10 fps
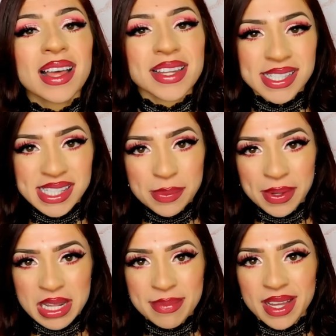This is a
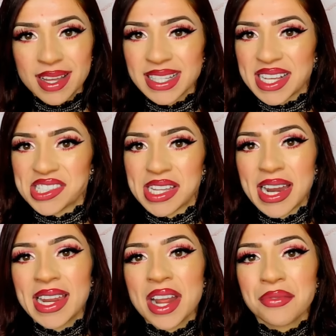pretty big collection,
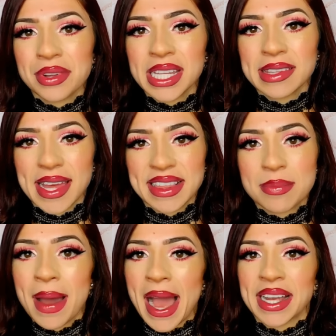and I really like the
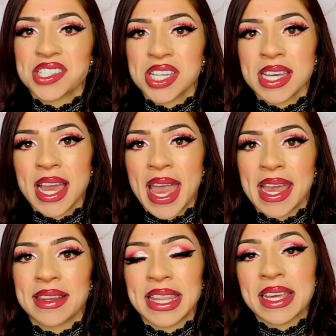packaging
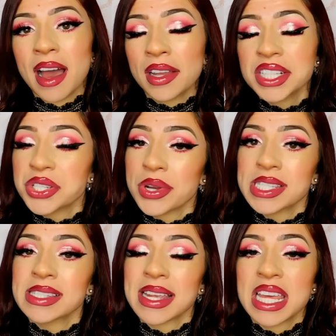and the color
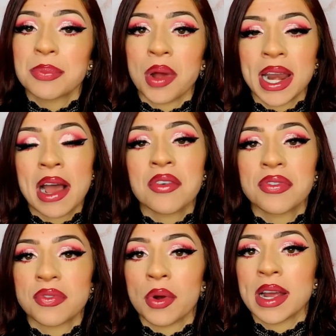choices that he brought out
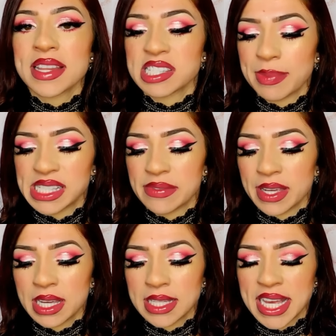for this
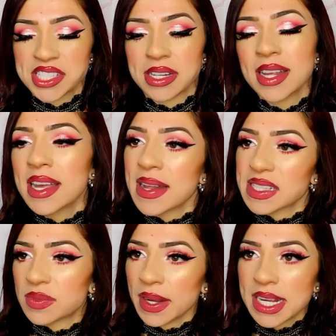specific collection.
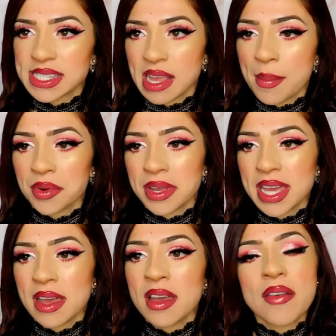It's very
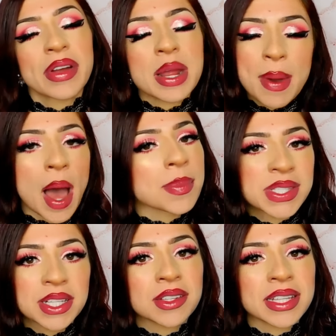summery, very
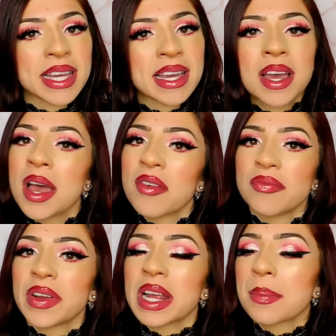popsicle-y,
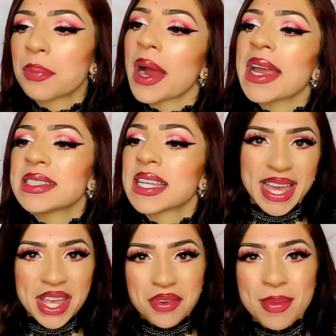very bright.
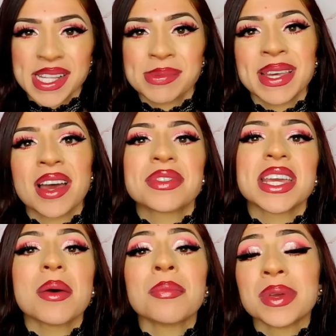It reminds me of
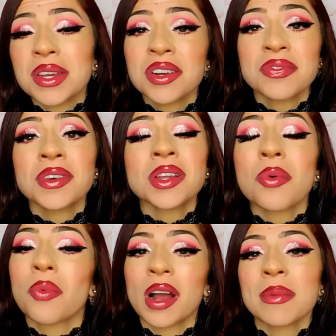the beautiful
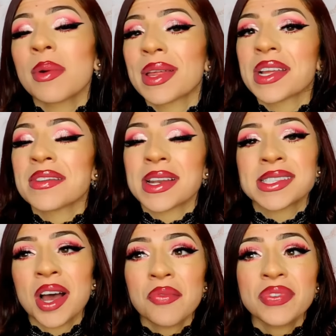warm weather that
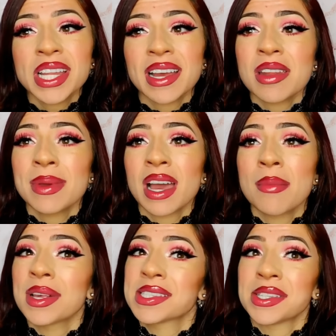is hopefully going to be
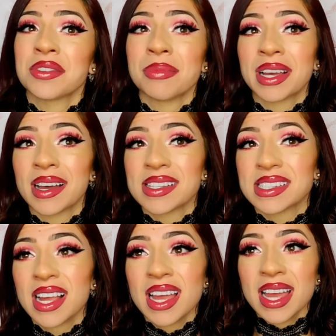coming soon because
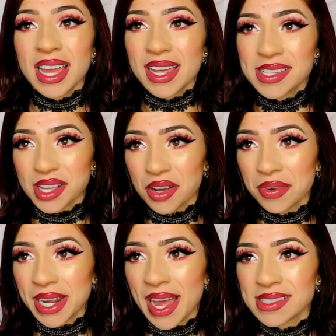it is
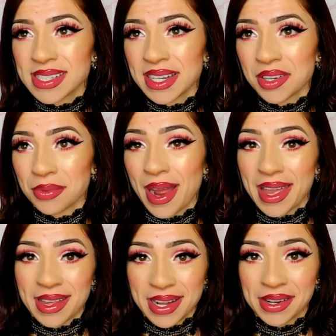overcast and
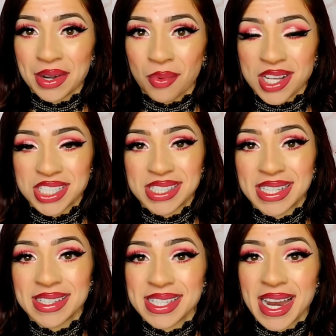gray here in
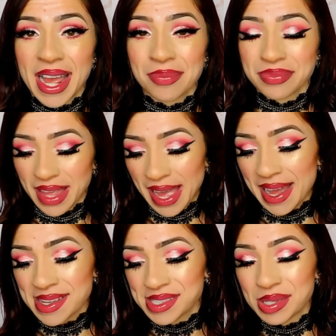Washington today,
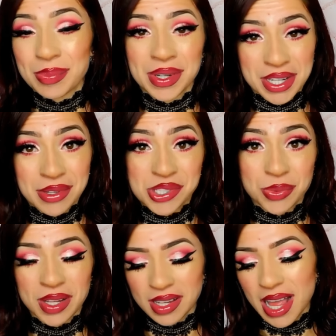as per
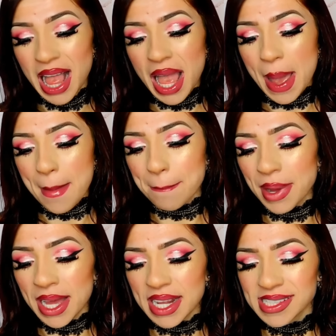usual.
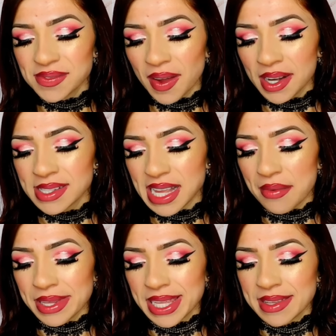But as far as
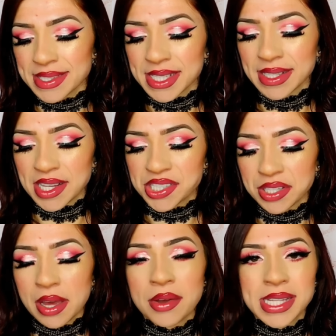everything in this collection
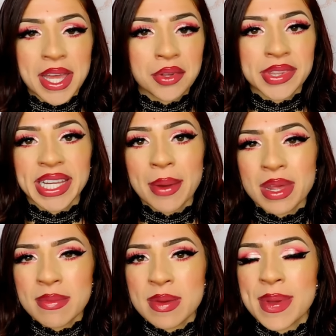goes, I don't think I'm
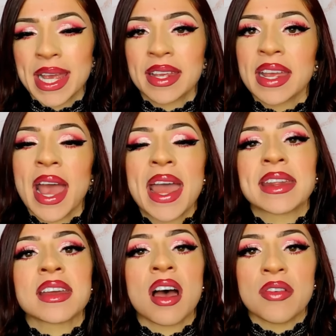going to be picking
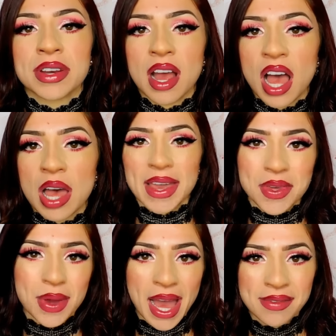any of it up. If
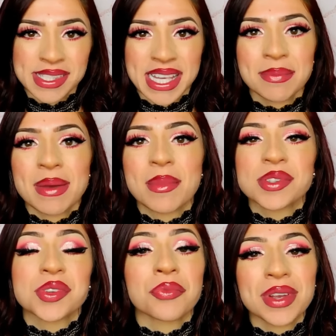you have seen my
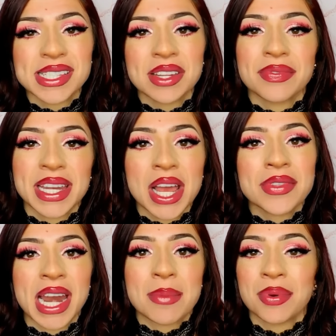most recent video
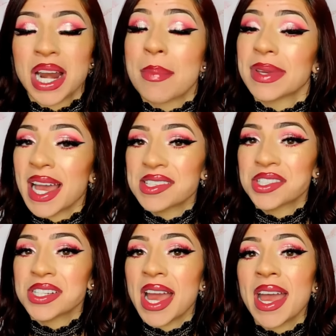that I put up
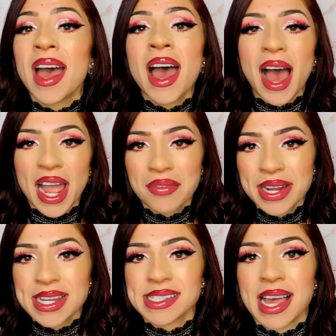yesterday, I
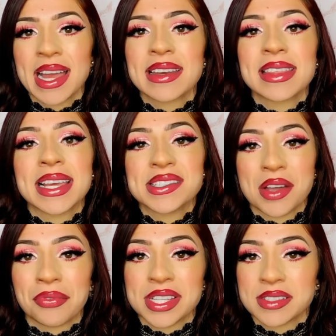redesigned the
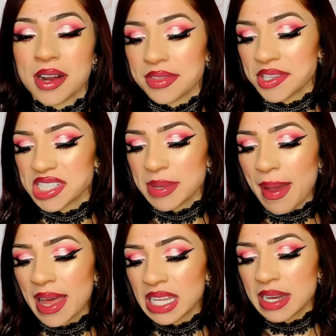Jeffree Star Thirsty
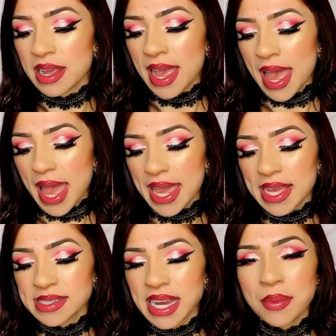palette,
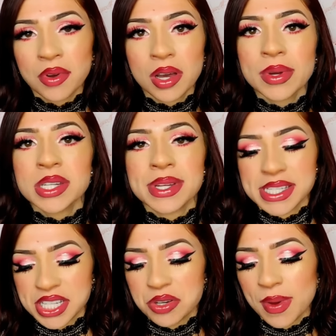and I won't go into it
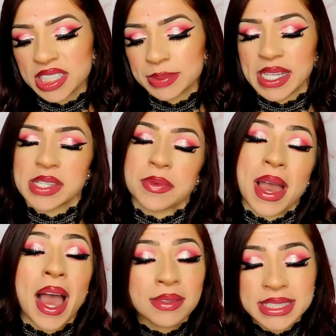too much because if you
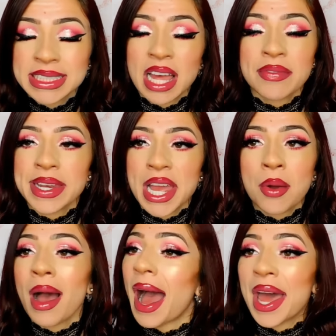have seen that
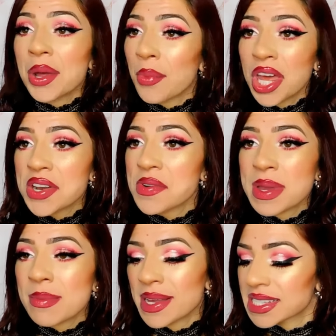video, I don't want to
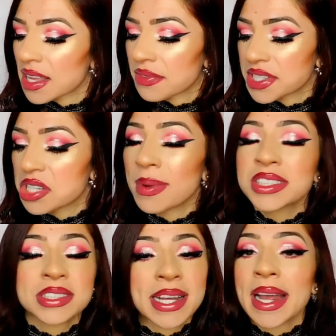repeat myself too
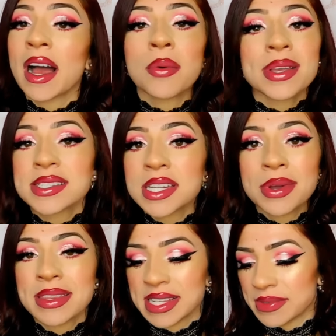much like I always do
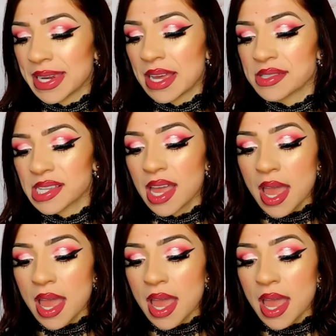in these videos.